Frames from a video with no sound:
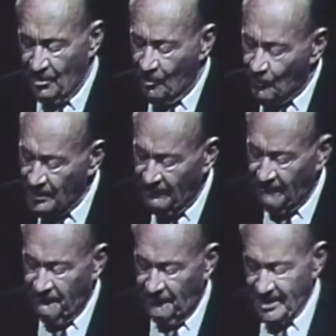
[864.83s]
We're
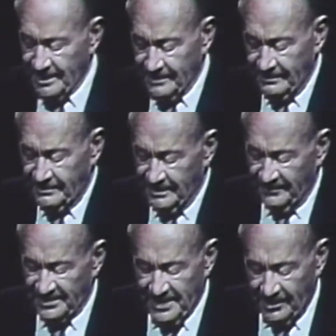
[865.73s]
afraid to the
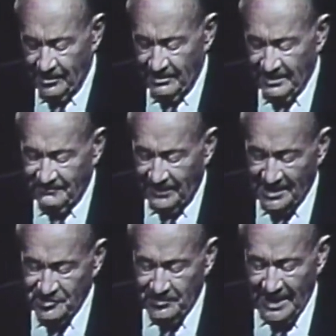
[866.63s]
terror that
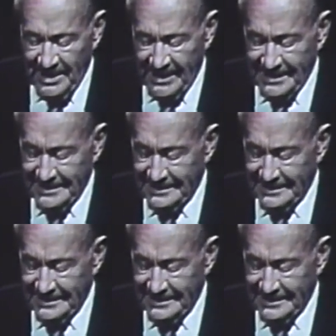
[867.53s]
flies by night